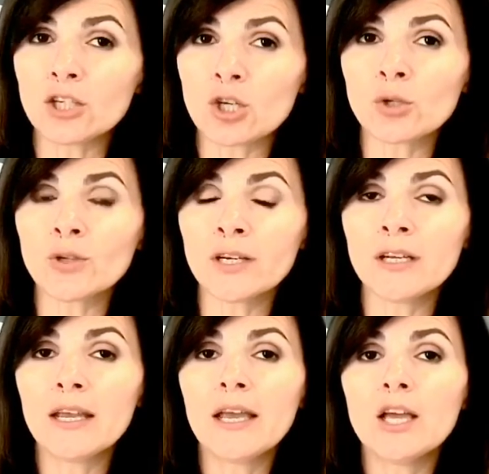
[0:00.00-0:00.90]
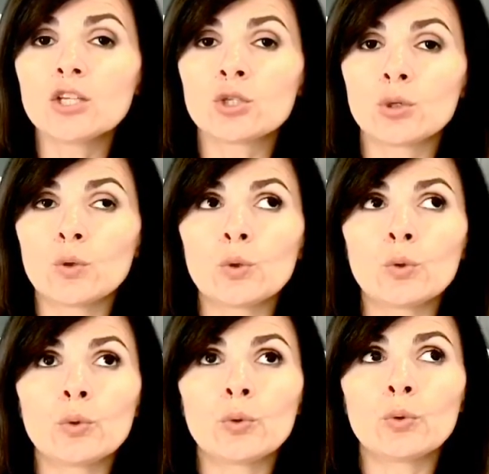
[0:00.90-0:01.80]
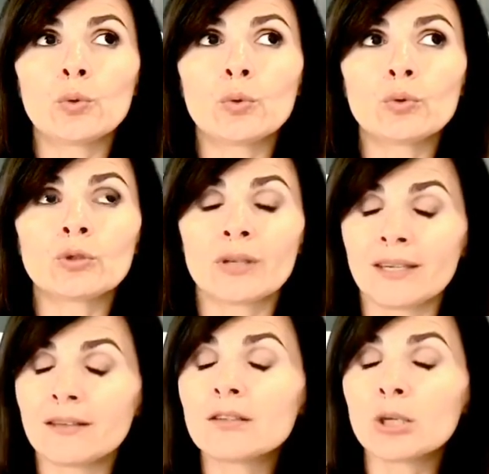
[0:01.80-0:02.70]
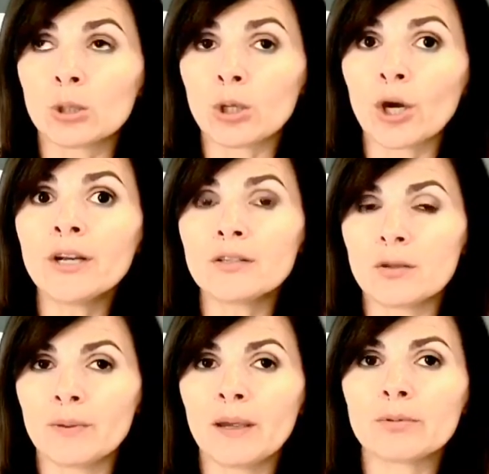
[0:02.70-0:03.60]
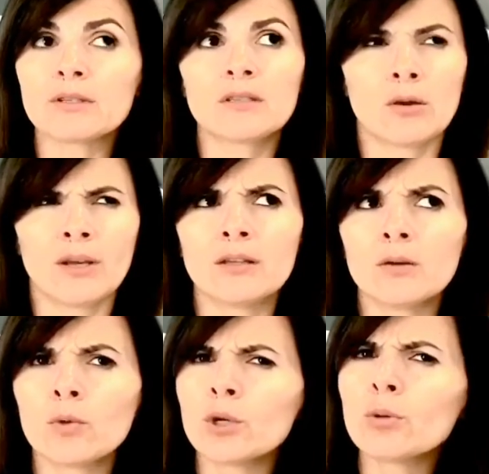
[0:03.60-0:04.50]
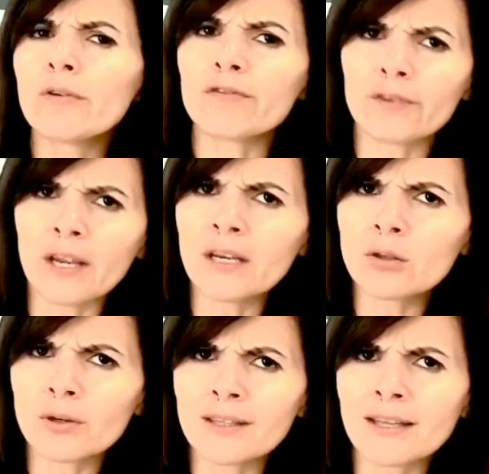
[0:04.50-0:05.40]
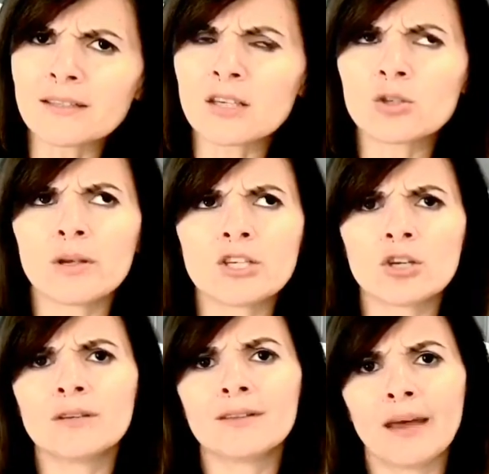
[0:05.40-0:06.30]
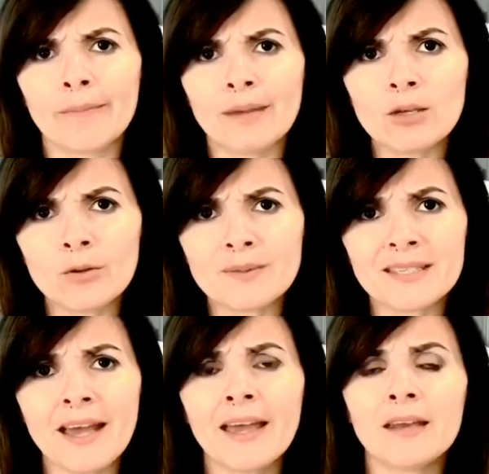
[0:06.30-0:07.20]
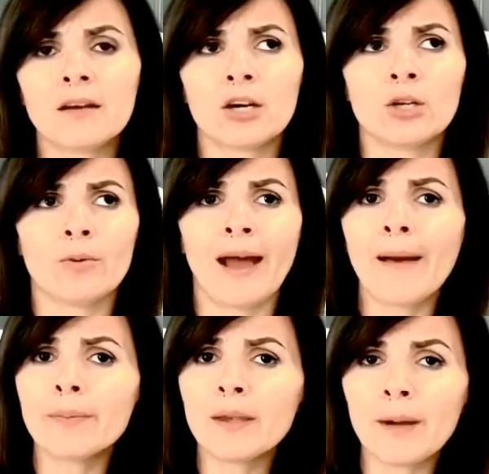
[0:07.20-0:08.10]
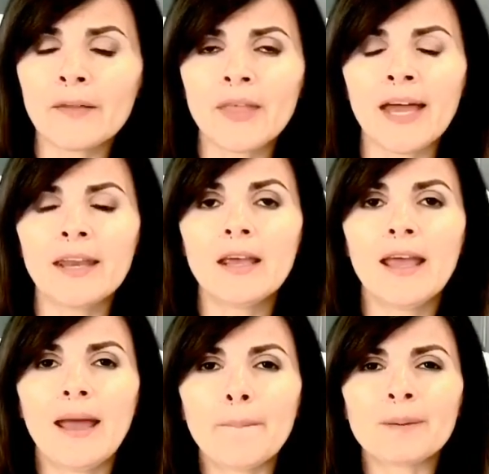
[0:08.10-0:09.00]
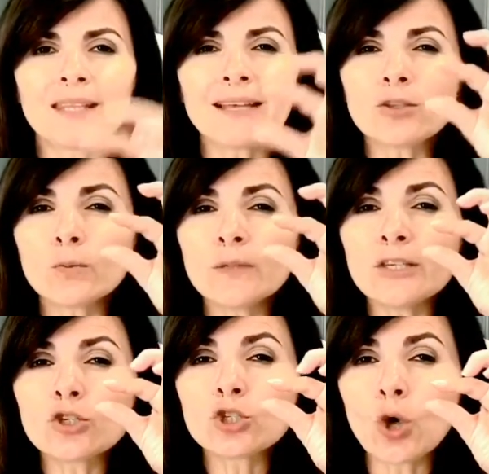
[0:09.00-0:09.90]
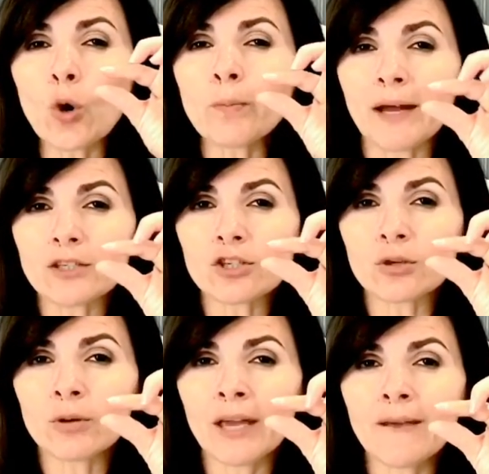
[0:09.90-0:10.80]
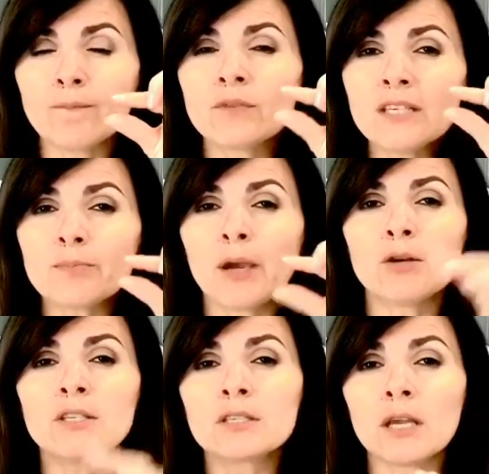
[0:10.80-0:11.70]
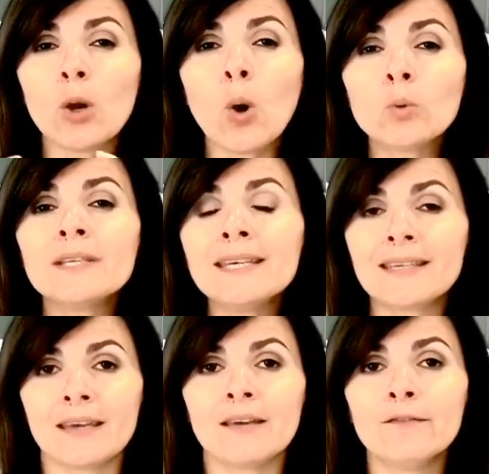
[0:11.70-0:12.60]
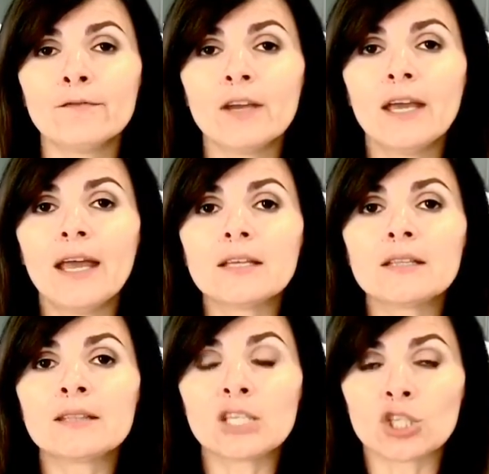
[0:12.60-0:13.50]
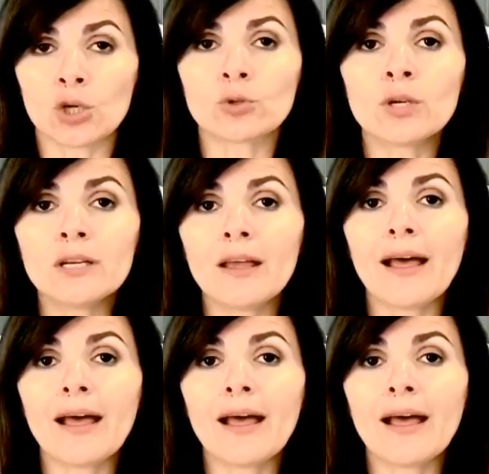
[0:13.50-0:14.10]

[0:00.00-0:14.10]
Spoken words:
children to learn and to be able to say, okay, were you afraid during that situation? Did that make you upset? Are you happy about that? But that's only so much, okay? These parents can only give the children,